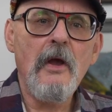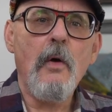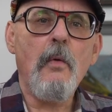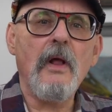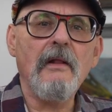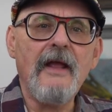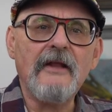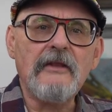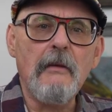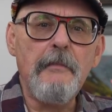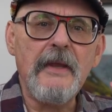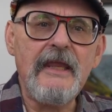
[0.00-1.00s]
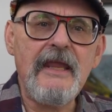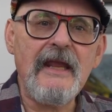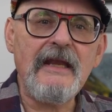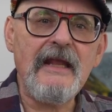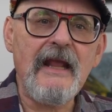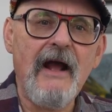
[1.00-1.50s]
Well, at the
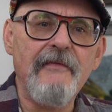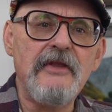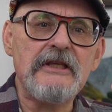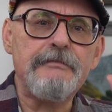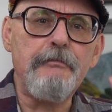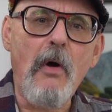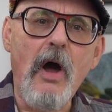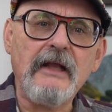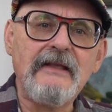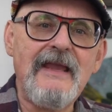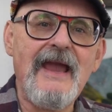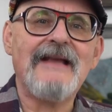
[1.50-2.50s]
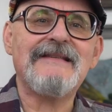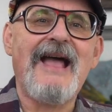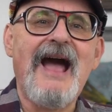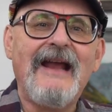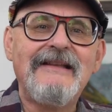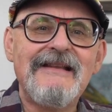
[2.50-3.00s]
beginning of this podcast,
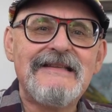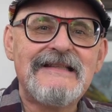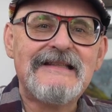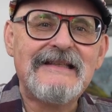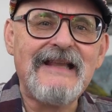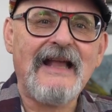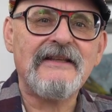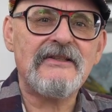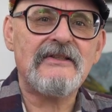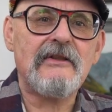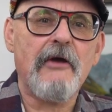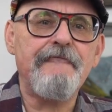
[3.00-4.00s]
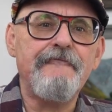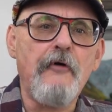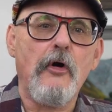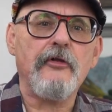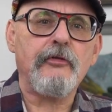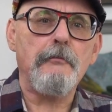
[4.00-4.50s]
I discussed the
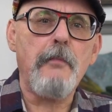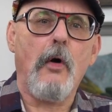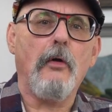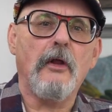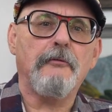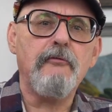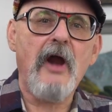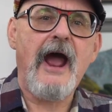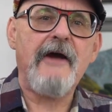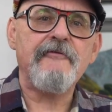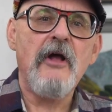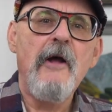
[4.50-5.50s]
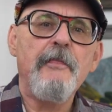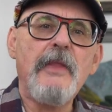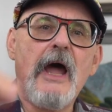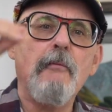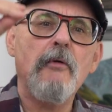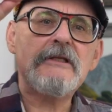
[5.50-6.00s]
fourth bowl of wrath
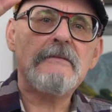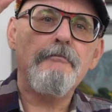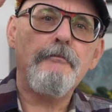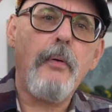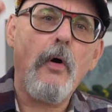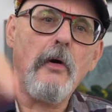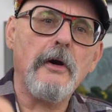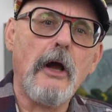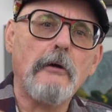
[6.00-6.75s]
that was poured